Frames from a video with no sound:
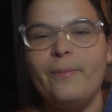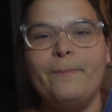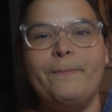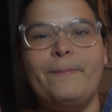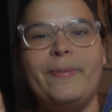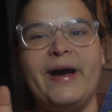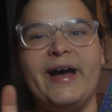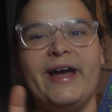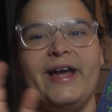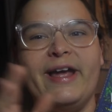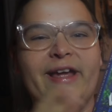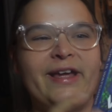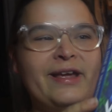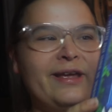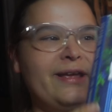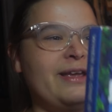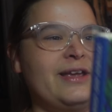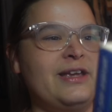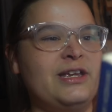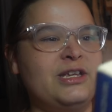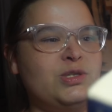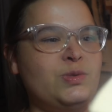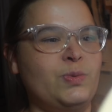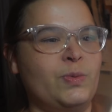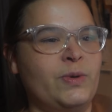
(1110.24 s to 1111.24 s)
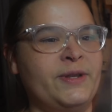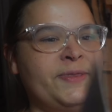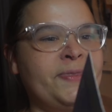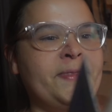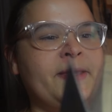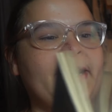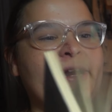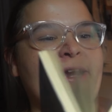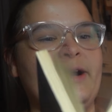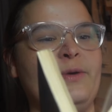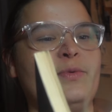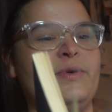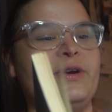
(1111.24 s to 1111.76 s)
but it is one
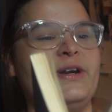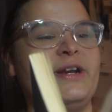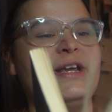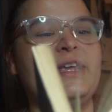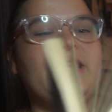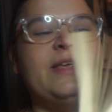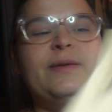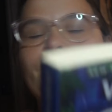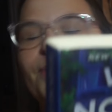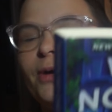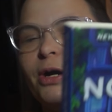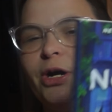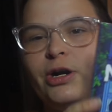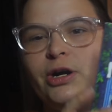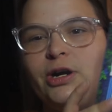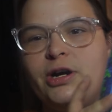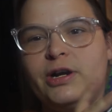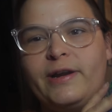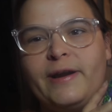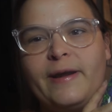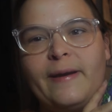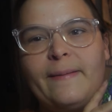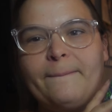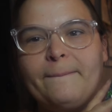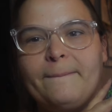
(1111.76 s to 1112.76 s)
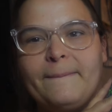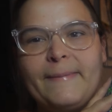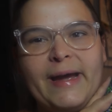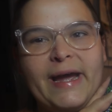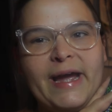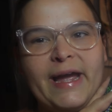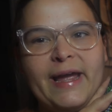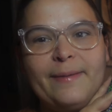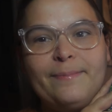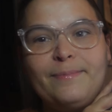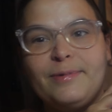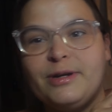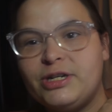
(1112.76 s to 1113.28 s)
that I want to keep on
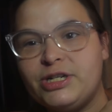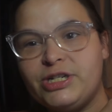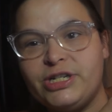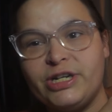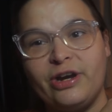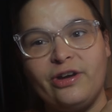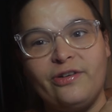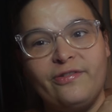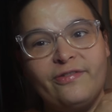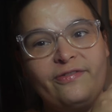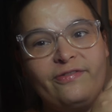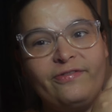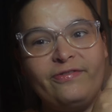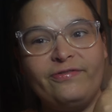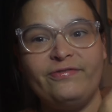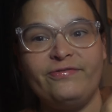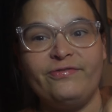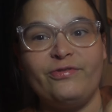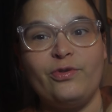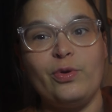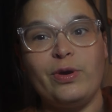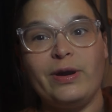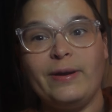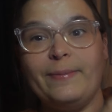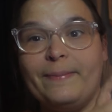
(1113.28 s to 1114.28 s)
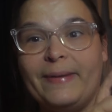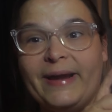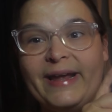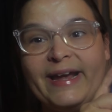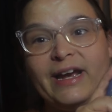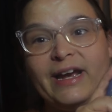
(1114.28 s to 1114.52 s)
my bookshelf for my